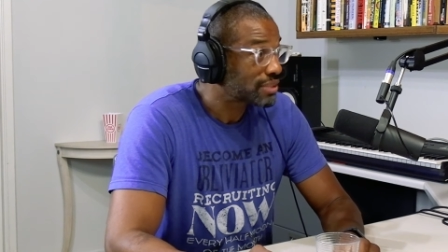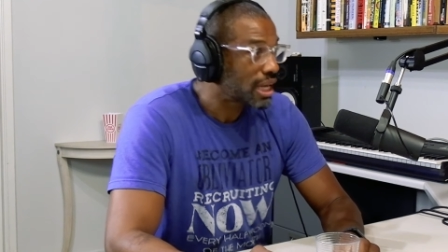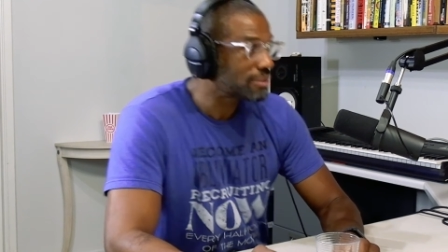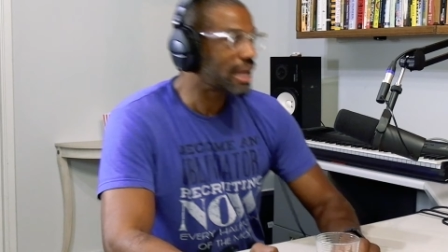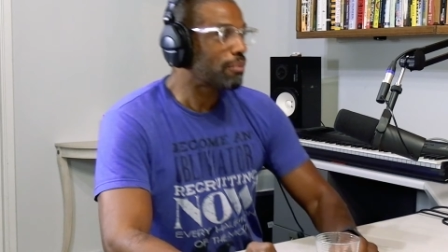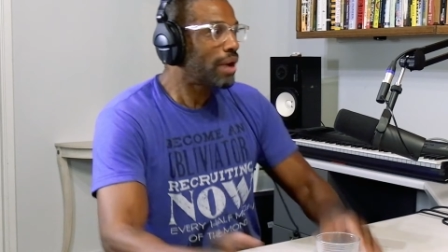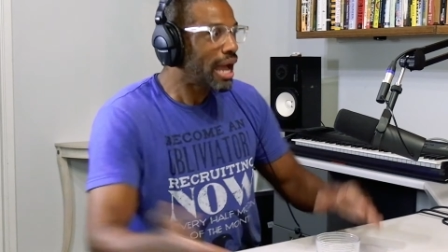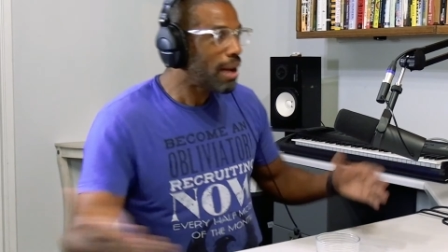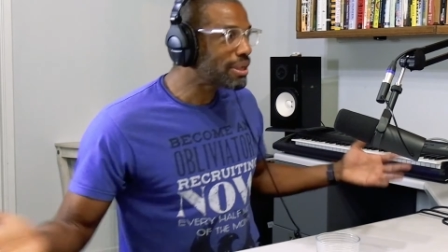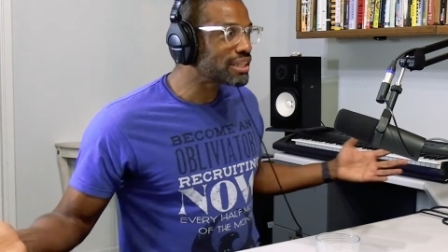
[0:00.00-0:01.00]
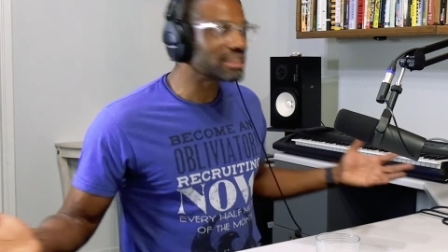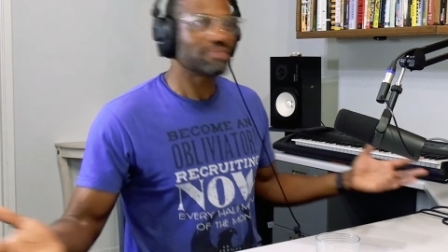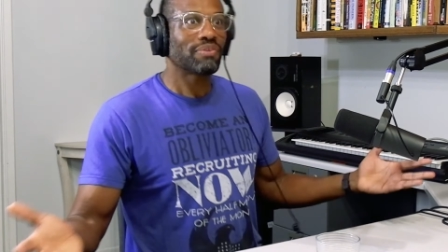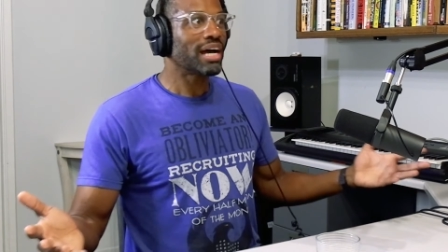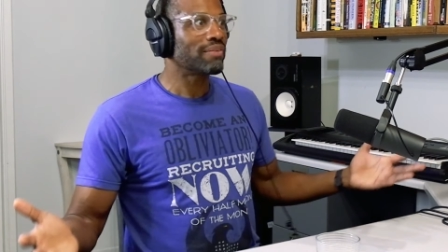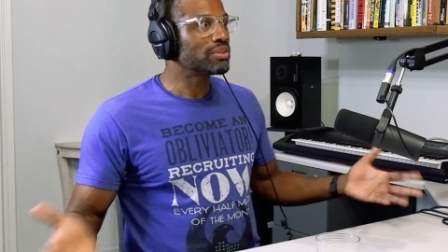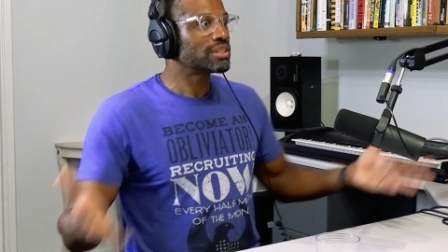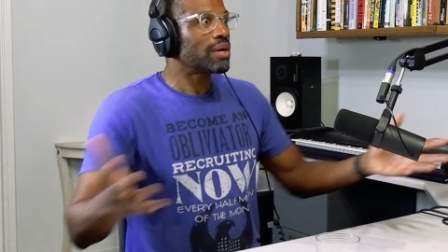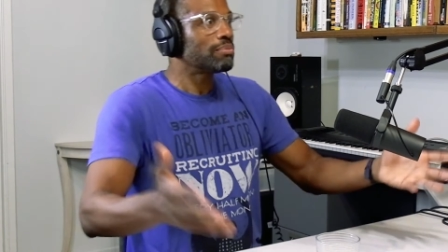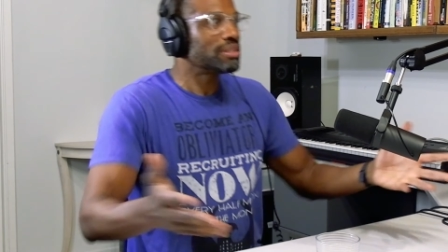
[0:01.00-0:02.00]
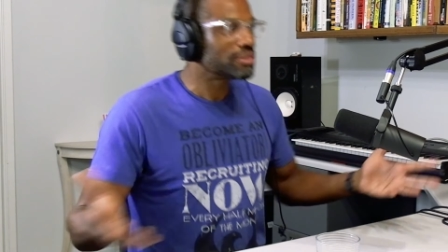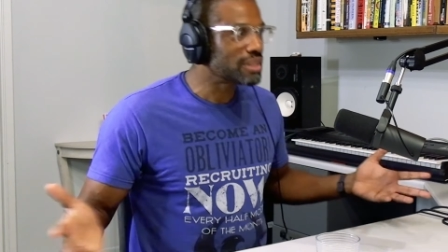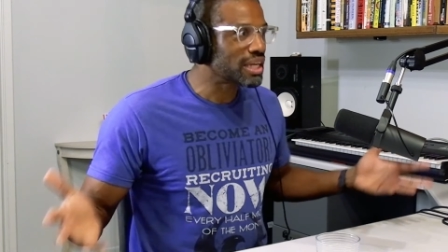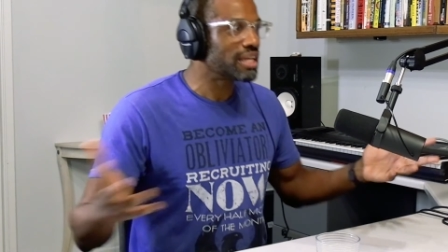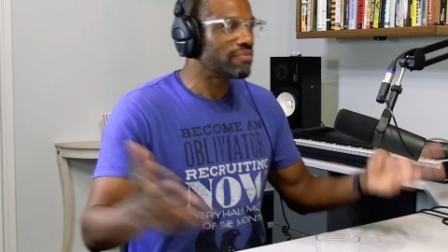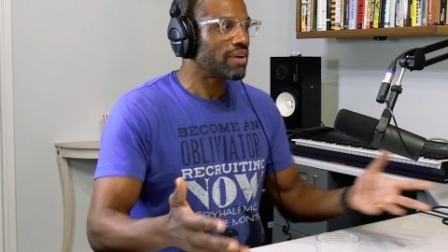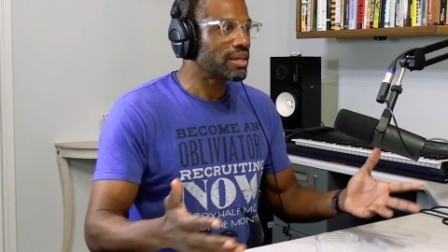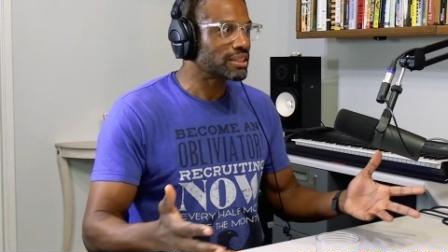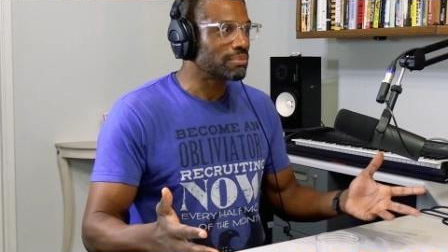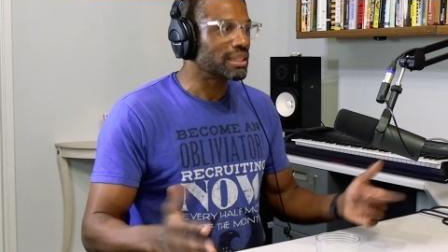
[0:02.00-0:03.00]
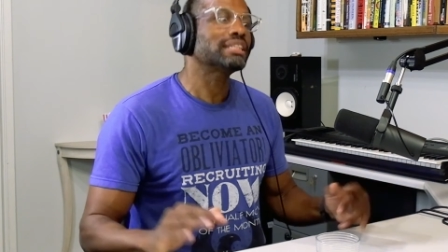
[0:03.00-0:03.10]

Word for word: I was like, well, how am I going to survive? You told me you're going to advance me.